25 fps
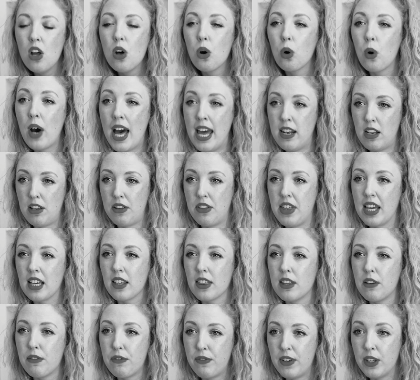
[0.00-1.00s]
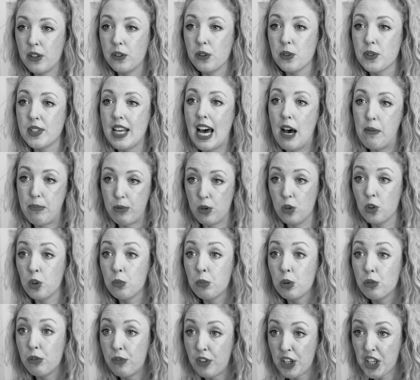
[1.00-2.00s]
or anything that feels
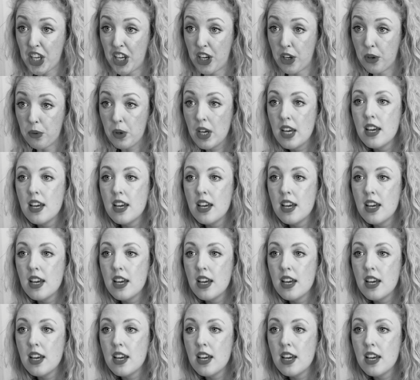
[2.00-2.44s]
abnormal for you.